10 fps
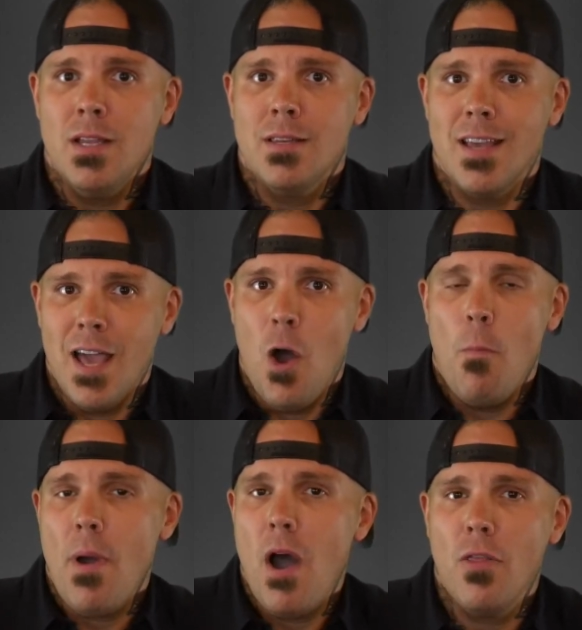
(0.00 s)
To
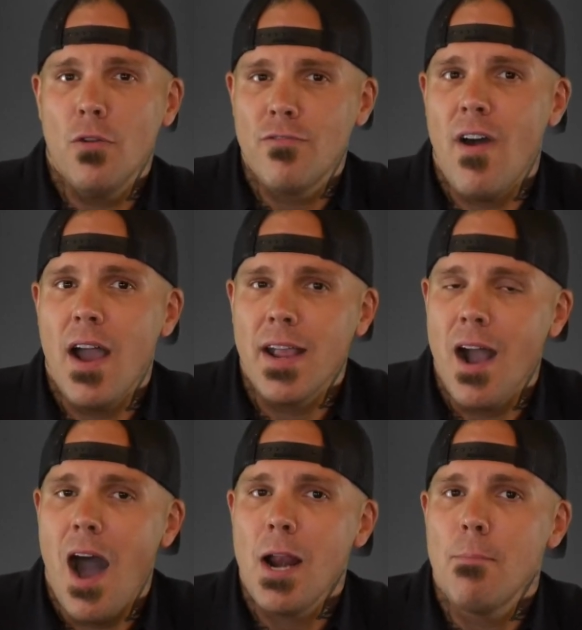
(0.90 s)
help others find
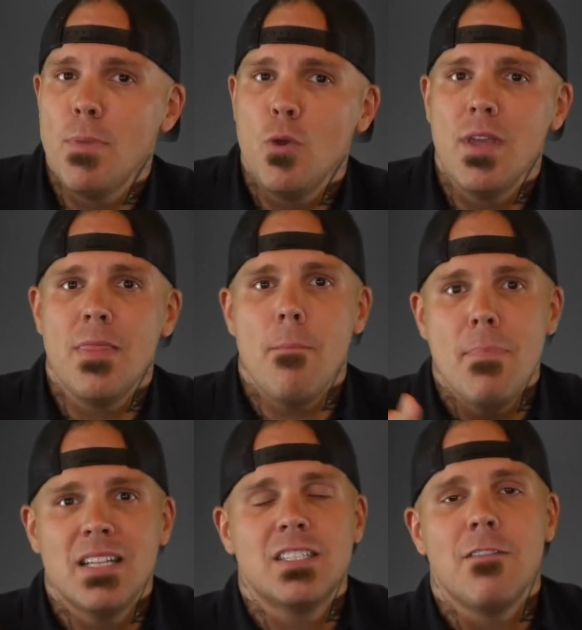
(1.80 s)
God and beauty in the
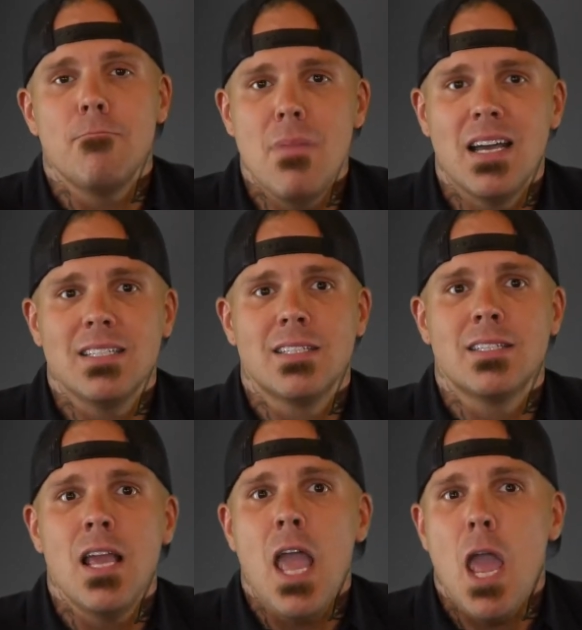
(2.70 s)
midst of mess
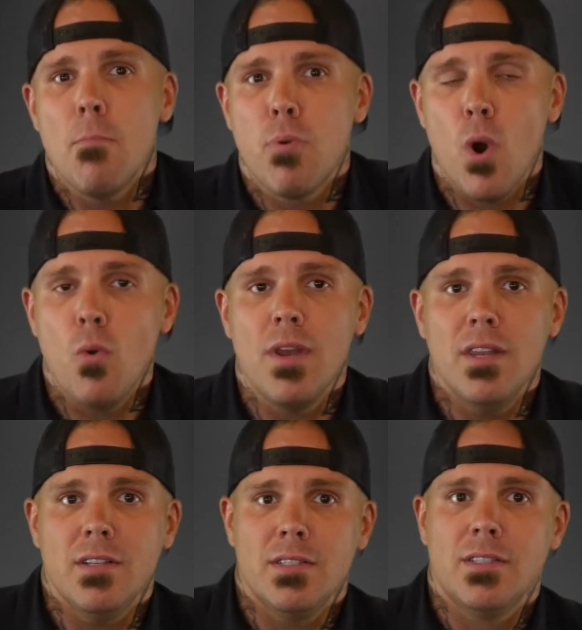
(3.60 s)
and
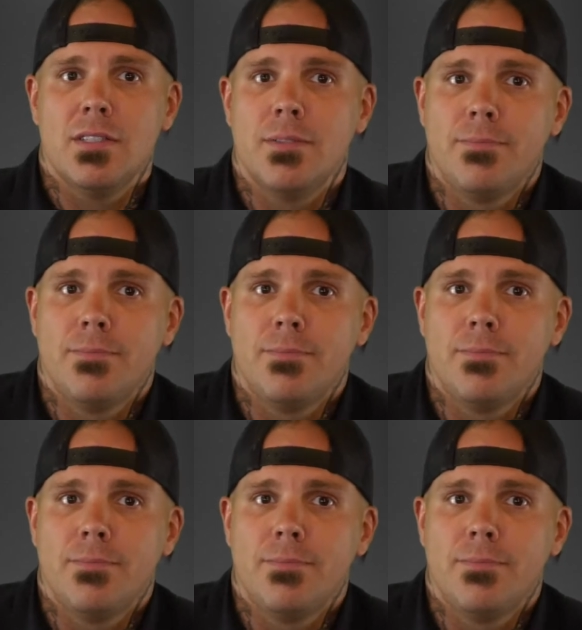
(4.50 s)
brokenness.